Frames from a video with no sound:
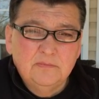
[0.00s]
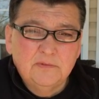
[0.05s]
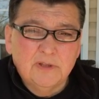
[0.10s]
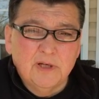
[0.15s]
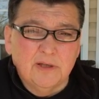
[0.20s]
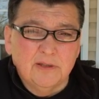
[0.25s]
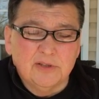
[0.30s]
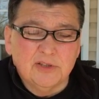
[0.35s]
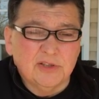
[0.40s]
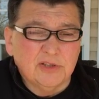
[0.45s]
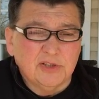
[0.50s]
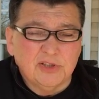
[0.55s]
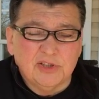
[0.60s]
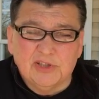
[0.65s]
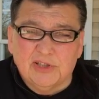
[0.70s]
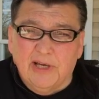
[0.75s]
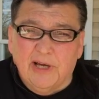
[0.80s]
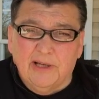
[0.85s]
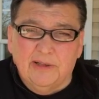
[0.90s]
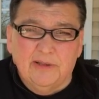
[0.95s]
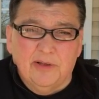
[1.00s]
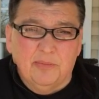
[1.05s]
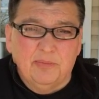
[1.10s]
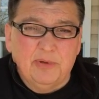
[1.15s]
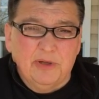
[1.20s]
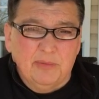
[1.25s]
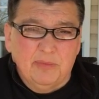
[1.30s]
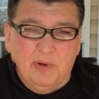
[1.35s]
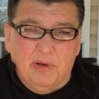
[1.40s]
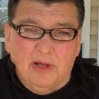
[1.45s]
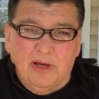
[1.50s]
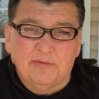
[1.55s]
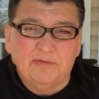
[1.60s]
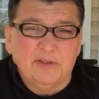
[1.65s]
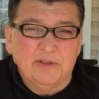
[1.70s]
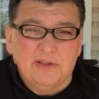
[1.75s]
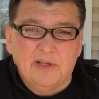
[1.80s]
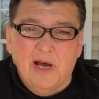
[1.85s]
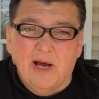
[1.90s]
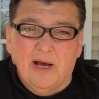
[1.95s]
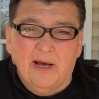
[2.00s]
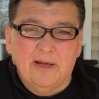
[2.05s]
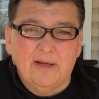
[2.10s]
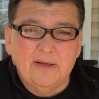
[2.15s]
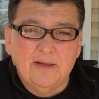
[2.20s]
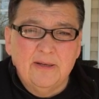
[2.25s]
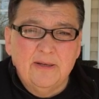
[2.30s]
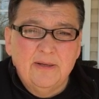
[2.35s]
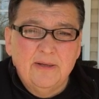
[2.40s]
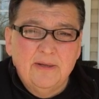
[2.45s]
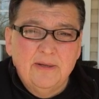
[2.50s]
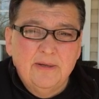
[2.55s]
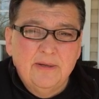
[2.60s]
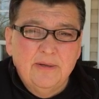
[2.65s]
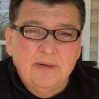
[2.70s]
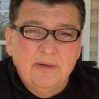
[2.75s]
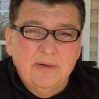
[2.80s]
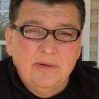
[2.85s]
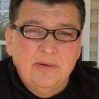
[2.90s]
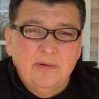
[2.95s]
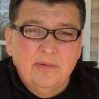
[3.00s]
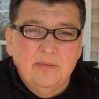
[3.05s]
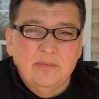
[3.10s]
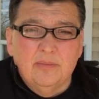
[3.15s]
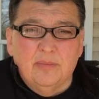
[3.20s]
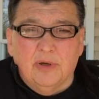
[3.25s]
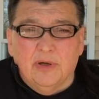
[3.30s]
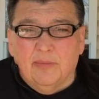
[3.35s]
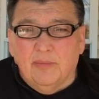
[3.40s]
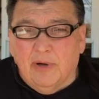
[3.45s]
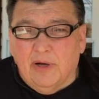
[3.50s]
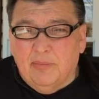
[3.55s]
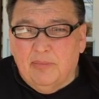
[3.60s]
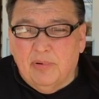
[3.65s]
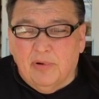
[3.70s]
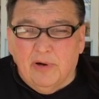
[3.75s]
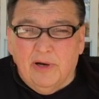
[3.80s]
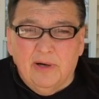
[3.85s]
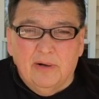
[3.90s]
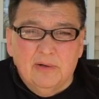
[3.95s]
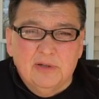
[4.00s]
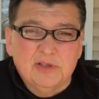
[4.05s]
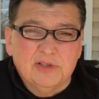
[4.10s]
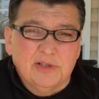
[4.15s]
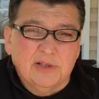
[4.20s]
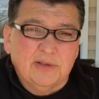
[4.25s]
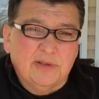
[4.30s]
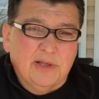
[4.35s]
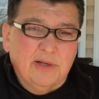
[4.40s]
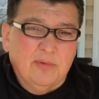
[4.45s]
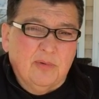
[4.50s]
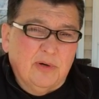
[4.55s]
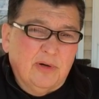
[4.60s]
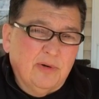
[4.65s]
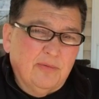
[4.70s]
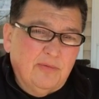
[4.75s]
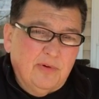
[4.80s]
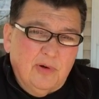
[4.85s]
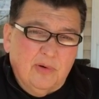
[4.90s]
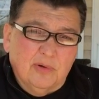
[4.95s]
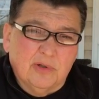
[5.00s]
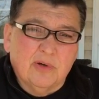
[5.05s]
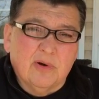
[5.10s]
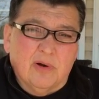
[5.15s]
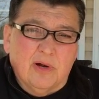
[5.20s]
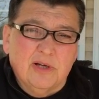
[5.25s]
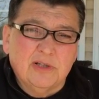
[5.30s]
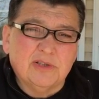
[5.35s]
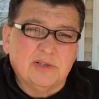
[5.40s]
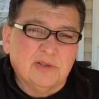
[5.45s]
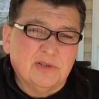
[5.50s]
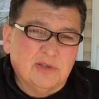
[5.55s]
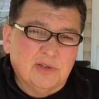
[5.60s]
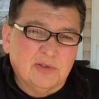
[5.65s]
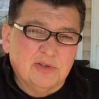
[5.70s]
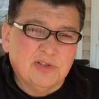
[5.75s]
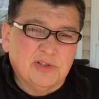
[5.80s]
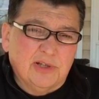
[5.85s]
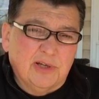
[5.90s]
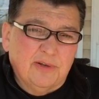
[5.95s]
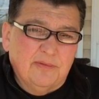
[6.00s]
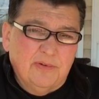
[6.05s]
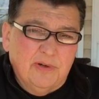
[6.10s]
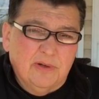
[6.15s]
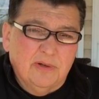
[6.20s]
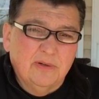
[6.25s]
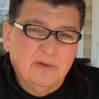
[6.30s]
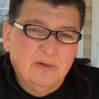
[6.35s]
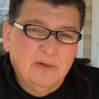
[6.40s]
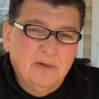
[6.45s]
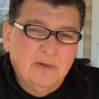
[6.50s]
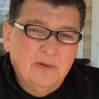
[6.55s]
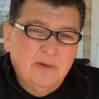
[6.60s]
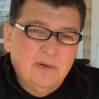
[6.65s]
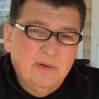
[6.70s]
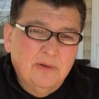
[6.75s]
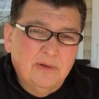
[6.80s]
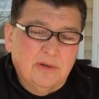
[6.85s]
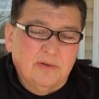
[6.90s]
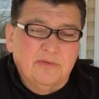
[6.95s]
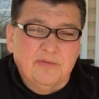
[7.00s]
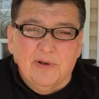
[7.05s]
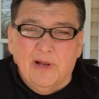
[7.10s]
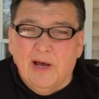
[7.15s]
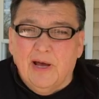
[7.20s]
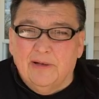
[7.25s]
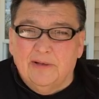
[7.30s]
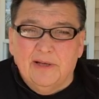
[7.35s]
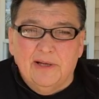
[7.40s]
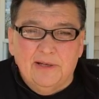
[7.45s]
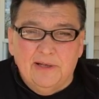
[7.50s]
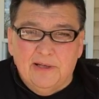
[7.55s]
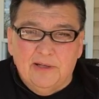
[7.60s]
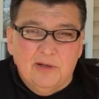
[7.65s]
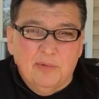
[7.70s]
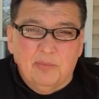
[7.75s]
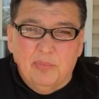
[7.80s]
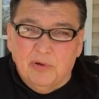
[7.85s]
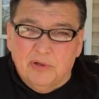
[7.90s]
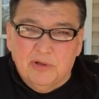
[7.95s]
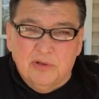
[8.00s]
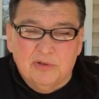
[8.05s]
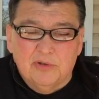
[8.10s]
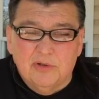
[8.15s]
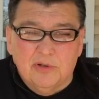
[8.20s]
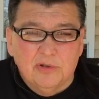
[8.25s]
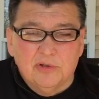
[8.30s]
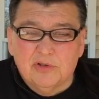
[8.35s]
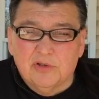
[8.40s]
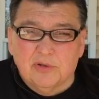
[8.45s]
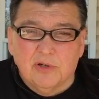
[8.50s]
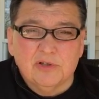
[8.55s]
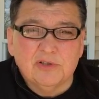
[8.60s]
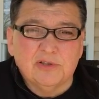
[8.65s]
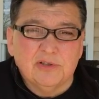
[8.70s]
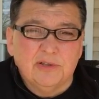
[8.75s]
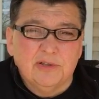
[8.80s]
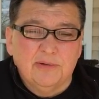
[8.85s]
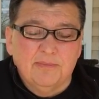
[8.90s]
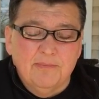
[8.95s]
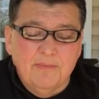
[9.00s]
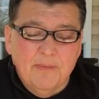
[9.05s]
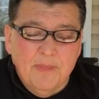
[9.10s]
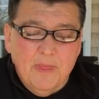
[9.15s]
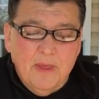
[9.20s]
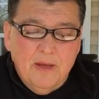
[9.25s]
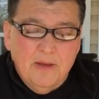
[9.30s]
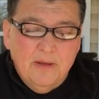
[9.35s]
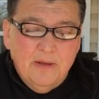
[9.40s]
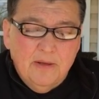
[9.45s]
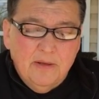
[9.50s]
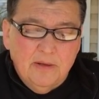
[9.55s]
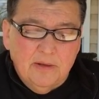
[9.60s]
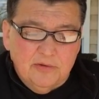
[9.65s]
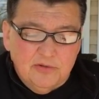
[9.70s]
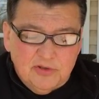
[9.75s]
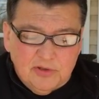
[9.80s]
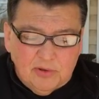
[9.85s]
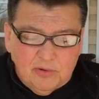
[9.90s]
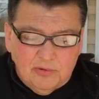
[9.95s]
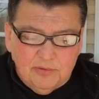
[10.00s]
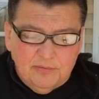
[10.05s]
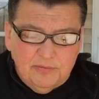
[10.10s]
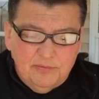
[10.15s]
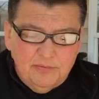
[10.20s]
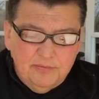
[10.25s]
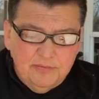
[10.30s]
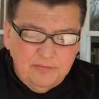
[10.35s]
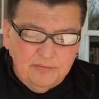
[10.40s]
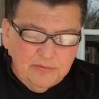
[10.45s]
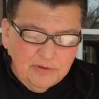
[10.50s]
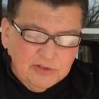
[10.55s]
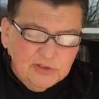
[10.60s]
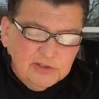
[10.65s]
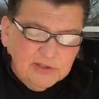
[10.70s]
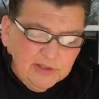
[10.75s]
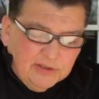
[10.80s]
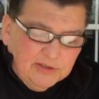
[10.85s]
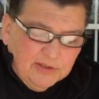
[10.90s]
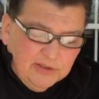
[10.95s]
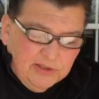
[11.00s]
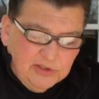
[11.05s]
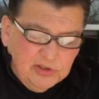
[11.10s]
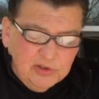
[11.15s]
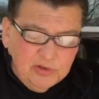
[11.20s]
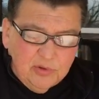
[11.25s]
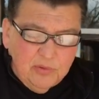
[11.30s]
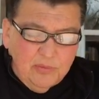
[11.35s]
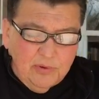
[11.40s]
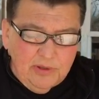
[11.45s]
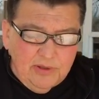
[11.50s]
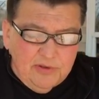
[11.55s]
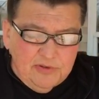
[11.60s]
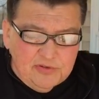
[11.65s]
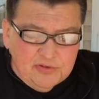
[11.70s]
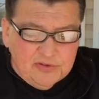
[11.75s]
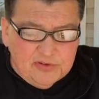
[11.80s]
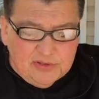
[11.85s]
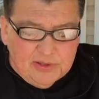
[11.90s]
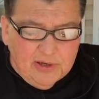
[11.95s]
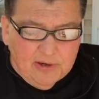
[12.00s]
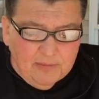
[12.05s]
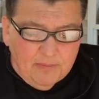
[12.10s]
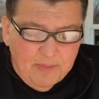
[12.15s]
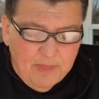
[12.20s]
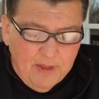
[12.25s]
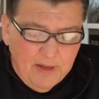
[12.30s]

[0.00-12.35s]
It's sad that people have to die but my prayer is that they would have known Christ as their Savior. If not, they need to put their trust in Him. And so, let's get to these two witnesses now.